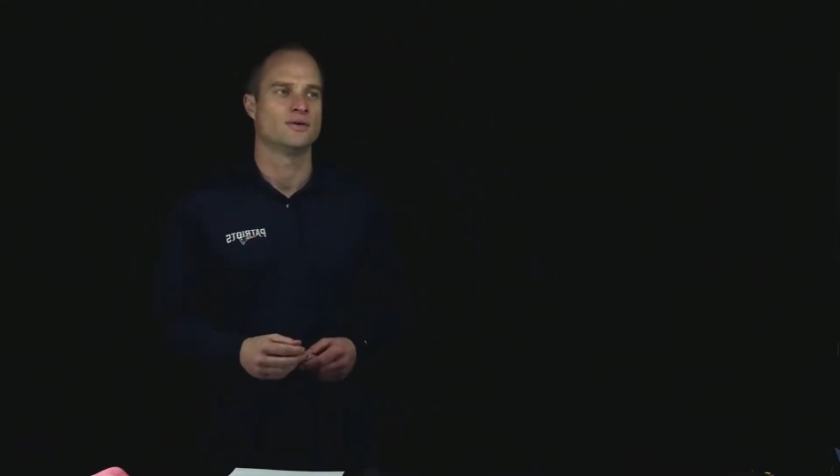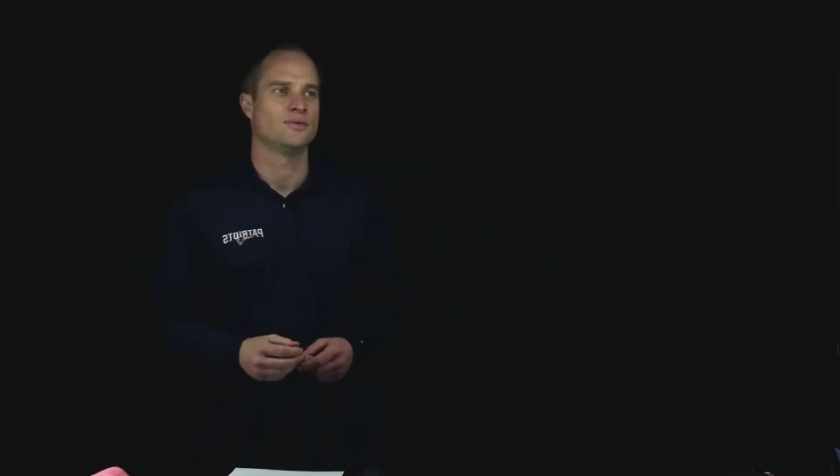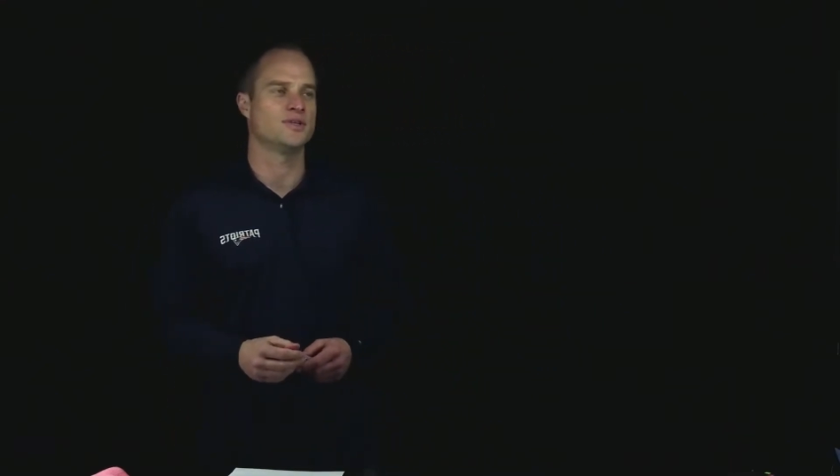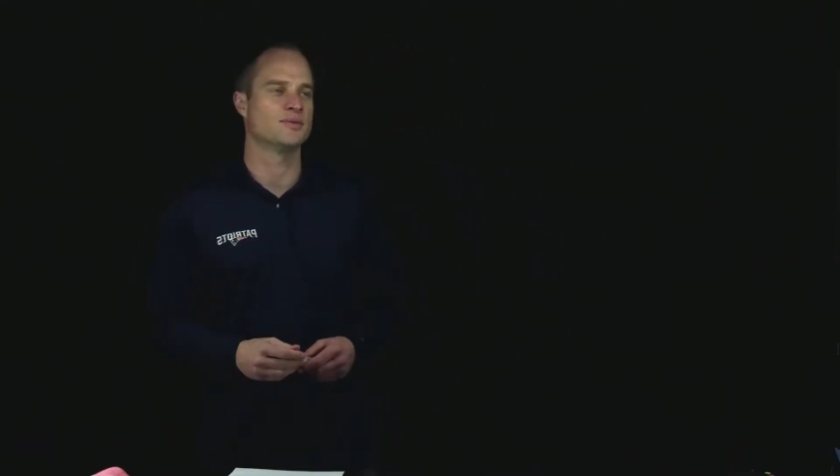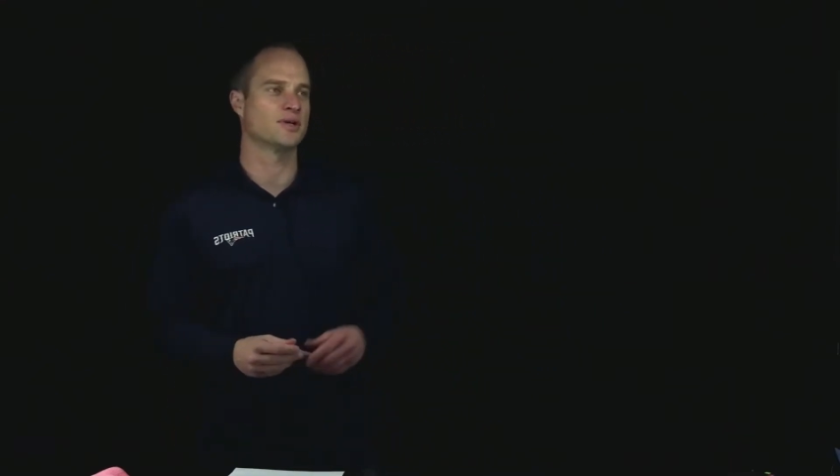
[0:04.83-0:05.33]

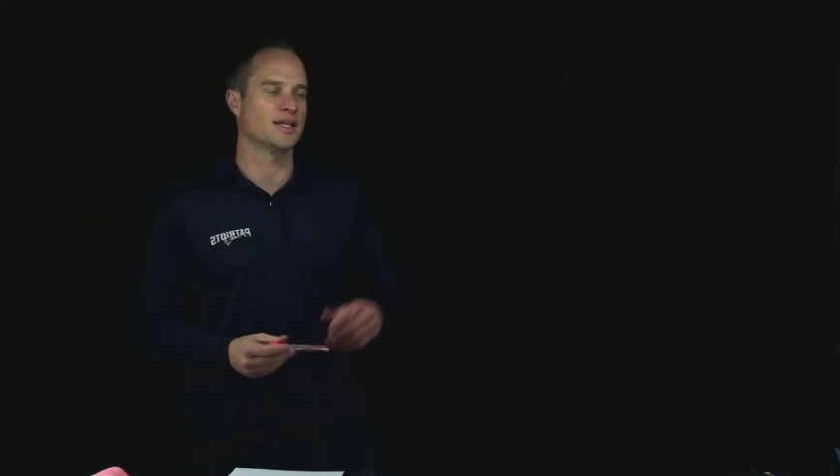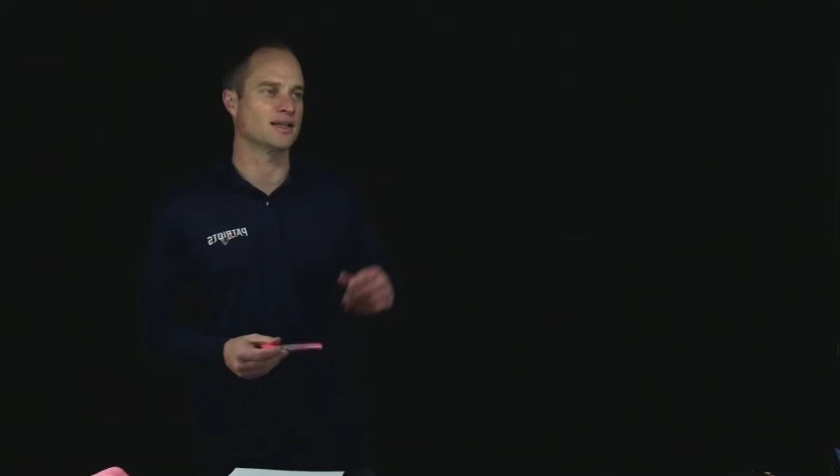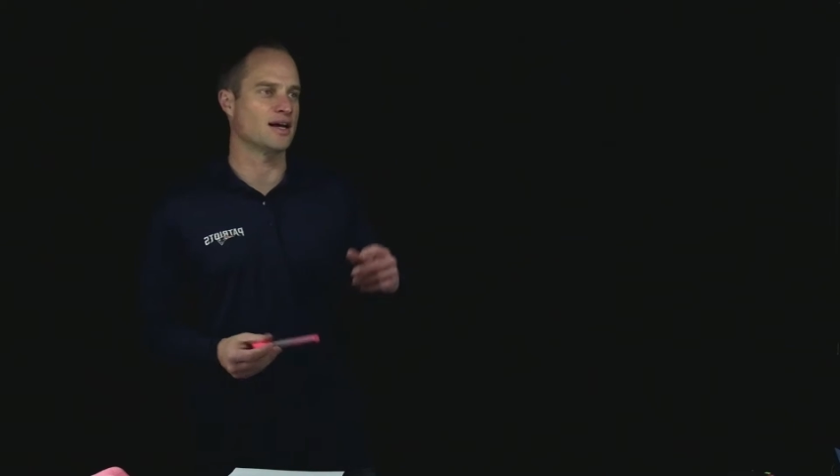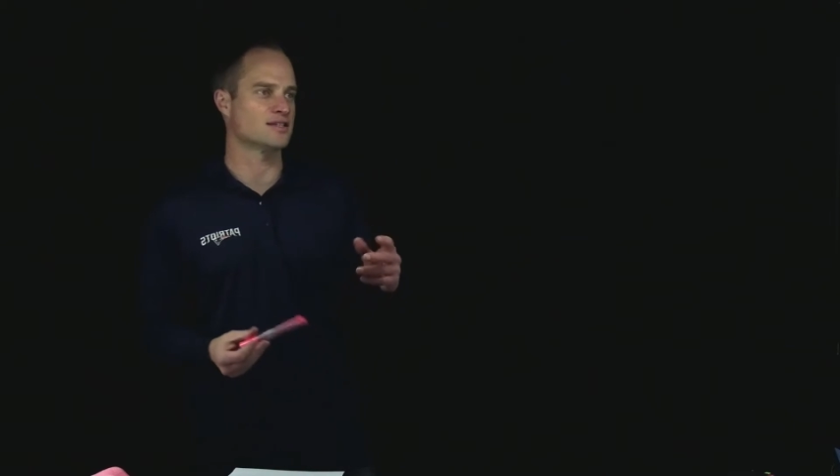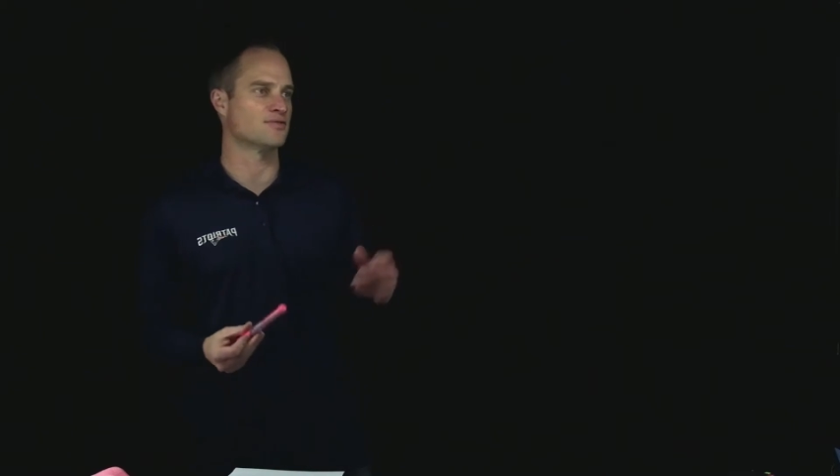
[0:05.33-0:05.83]
We typically
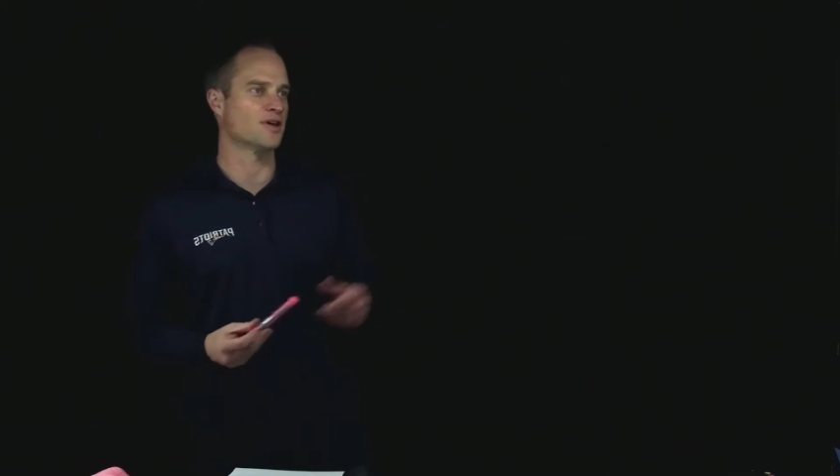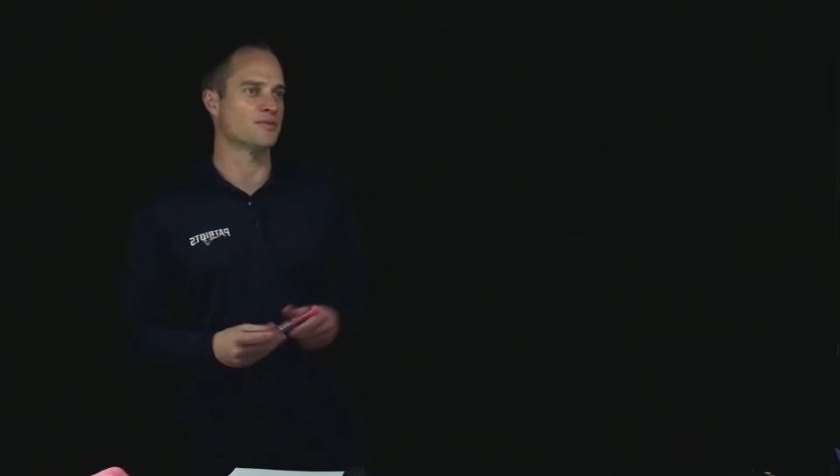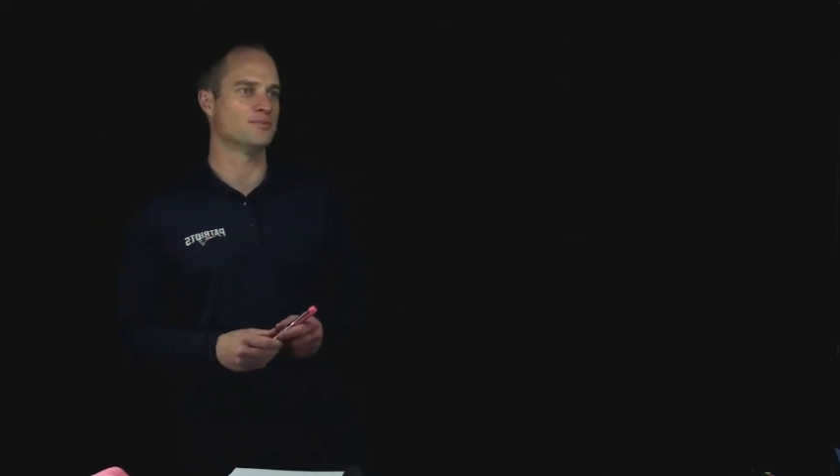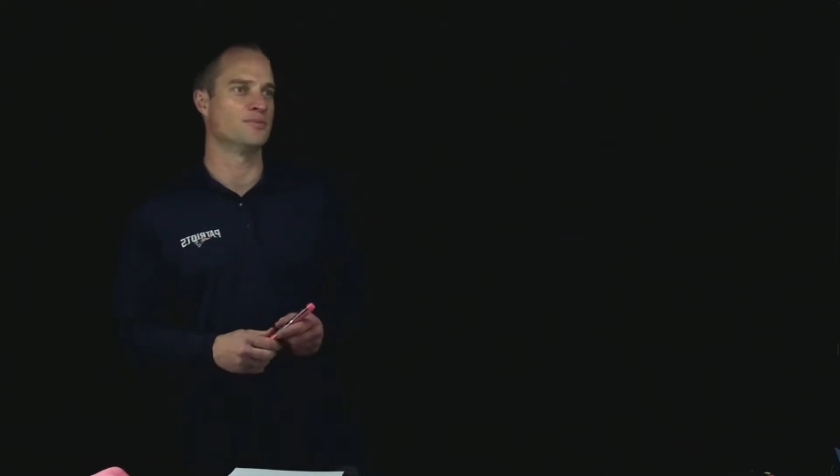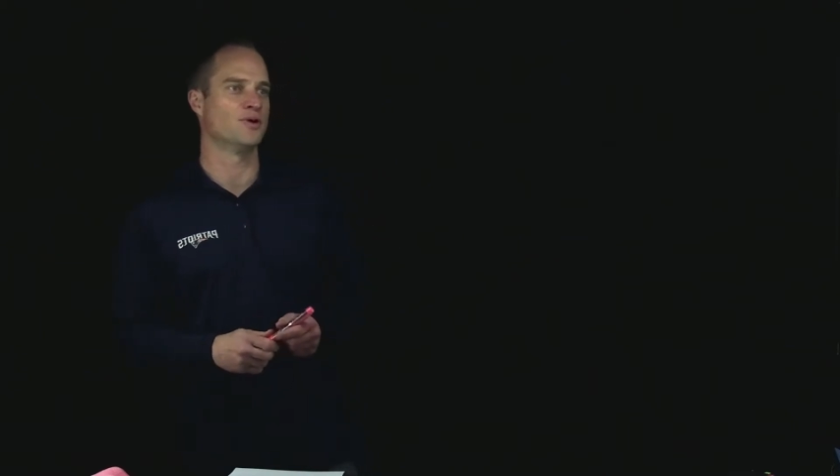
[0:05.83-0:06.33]
classify
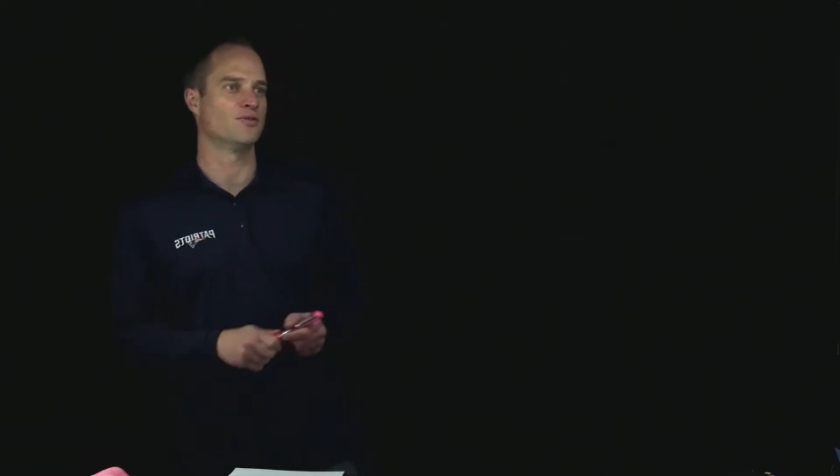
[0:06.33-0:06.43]
them